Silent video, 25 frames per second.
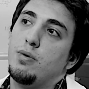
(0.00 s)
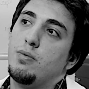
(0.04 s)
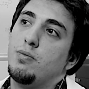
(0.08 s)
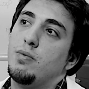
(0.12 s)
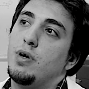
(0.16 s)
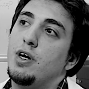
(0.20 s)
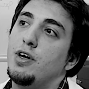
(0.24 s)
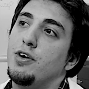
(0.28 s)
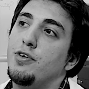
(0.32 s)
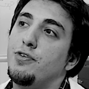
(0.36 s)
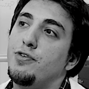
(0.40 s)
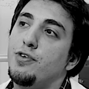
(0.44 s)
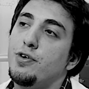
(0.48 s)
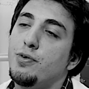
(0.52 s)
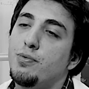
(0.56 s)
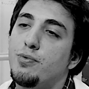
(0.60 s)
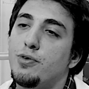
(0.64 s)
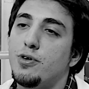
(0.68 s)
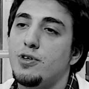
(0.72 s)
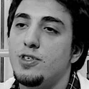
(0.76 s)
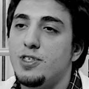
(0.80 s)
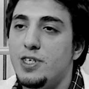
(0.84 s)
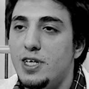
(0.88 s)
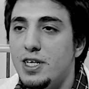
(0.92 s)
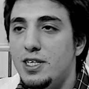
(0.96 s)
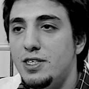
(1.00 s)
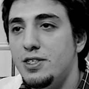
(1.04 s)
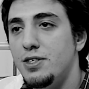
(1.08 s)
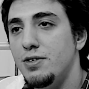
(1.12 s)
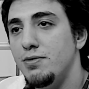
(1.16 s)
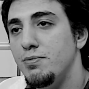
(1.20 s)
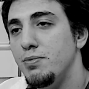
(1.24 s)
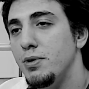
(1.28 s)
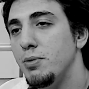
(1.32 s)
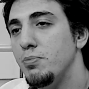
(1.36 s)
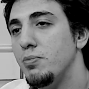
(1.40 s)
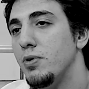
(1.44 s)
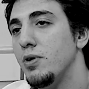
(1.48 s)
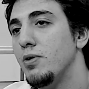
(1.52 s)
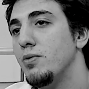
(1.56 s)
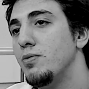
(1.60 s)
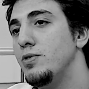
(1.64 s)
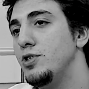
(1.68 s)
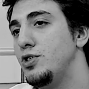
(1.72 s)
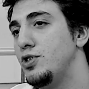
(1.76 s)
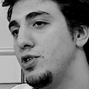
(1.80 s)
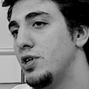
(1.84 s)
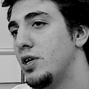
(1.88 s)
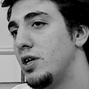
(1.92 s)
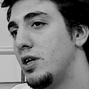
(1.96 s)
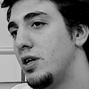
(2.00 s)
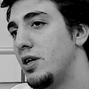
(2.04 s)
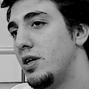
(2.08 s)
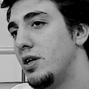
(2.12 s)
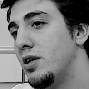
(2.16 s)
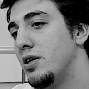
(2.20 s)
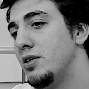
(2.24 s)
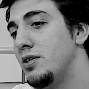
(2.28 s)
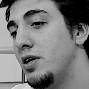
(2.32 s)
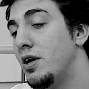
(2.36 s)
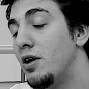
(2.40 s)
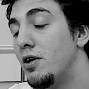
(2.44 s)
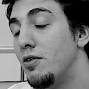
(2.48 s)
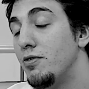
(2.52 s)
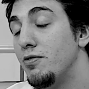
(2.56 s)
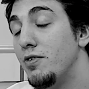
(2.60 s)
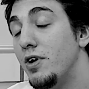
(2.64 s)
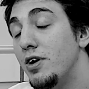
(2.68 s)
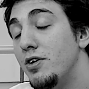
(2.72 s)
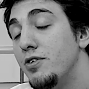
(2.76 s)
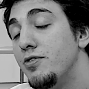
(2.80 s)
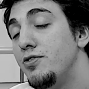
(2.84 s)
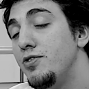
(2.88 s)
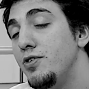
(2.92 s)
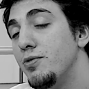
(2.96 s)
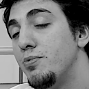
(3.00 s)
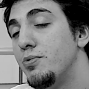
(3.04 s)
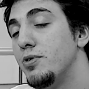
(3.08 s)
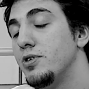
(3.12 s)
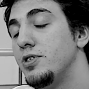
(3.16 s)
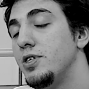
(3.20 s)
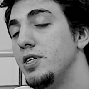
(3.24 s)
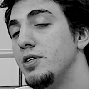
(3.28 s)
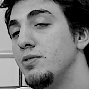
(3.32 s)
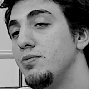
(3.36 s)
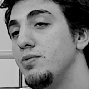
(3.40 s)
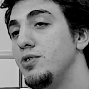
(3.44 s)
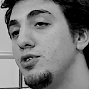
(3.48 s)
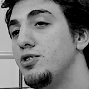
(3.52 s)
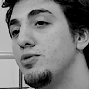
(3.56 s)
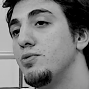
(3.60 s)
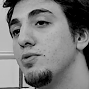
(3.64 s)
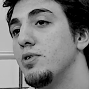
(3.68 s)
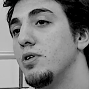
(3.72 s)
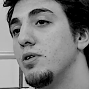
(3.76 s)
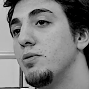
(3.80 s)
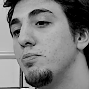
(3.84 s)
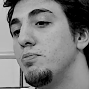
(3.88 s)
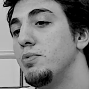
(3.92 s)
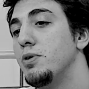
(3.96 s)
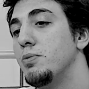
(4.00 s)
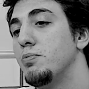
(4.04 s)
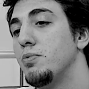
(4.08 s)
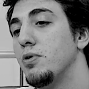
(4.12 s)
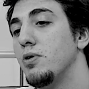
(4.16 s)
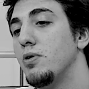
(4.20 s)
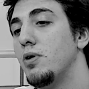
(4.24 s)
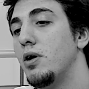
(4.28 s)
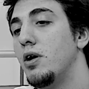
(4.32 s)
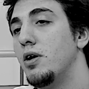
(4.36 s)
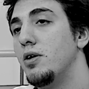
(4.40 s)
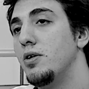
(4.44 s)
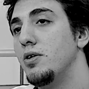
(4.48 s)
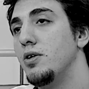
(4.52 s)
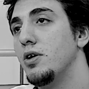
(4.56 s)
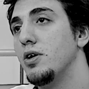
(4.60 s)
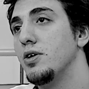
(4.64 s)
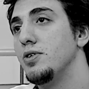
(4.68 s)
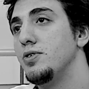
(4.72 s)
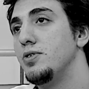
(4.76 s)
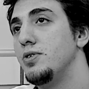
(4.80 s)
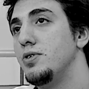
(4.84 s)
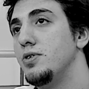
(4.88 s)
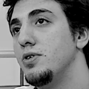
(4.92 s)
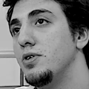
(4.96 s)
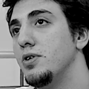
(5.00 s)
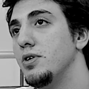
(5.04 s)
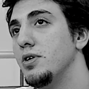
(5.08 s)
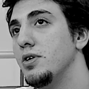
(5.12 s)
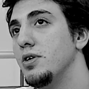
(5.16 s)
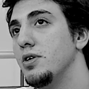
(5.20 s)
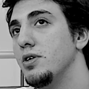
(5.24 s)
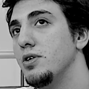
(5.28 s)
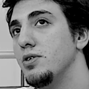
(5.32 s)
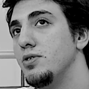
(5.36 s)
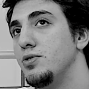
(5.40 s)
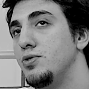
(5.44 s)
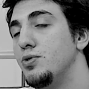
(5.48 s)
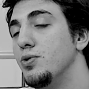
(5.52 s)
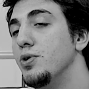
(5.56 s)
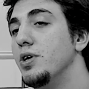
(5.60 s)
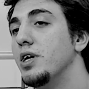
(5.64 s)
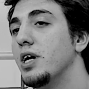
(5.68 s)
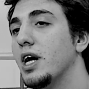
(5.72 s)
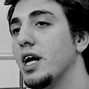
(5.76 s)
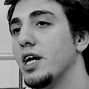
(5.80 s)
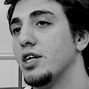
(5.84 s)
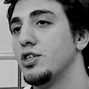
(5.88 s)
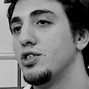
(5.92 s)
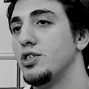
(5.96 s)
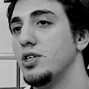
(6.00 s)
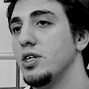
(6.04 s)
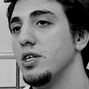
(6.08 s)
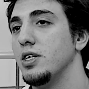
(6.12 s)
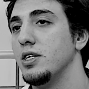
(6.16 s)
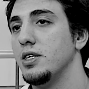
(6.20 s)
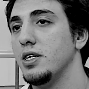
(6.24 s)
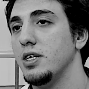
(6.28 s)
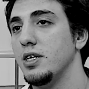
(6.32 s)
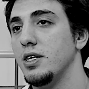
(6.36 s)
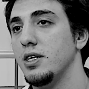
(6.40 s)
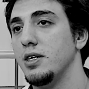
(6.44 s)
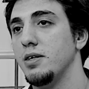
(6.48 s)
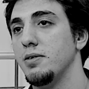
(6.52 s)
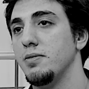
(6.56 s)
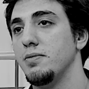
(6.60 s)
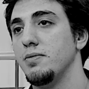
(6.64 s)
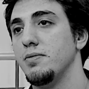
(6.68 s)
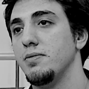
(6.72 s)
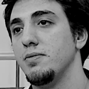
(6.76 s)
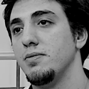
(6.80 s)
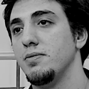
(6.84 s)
very few percent of people which are, there are very few percent which people are not doing actually the